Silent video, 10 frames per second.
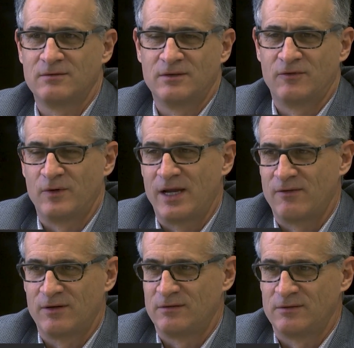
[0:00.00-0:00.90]
If we
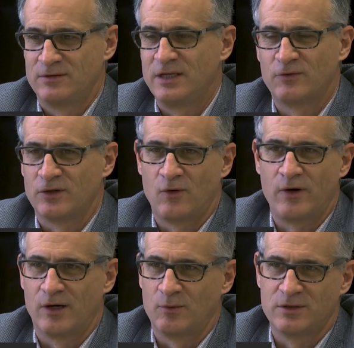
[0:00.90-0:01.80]
have a need for a
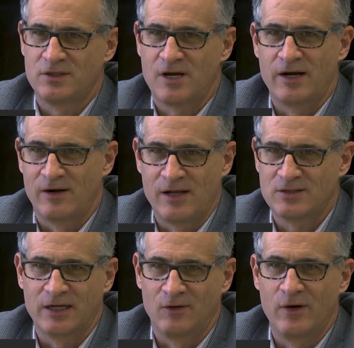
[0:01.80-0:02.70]
lawyer, we'll just hire an
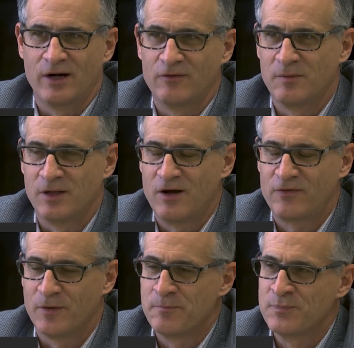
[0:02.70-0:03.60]
outside lawyer from a law
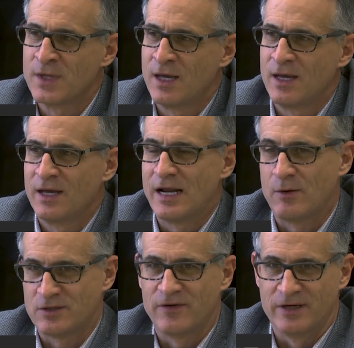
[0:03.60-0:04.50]
firm. Now
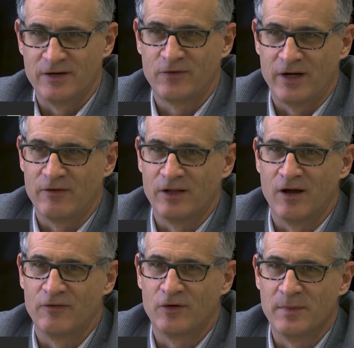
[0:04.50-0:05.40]
it's very different. Every
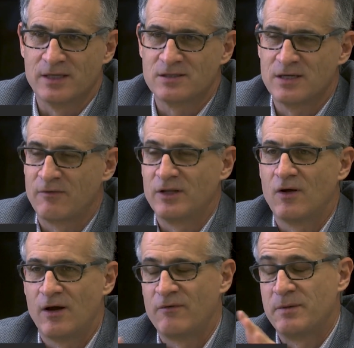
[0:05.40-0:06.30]
law firm has,
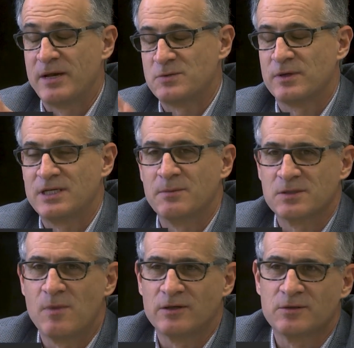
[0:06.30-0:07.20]
every baseball team
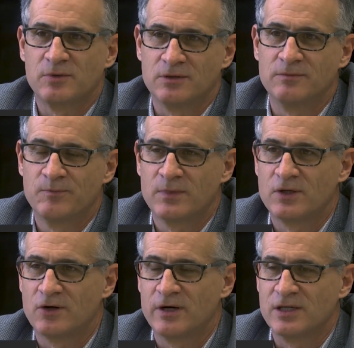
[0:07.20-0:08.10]
has multiple
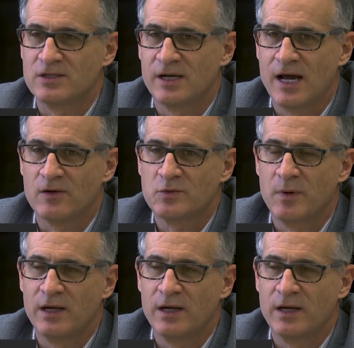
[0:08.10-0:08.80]
attorneys in-house.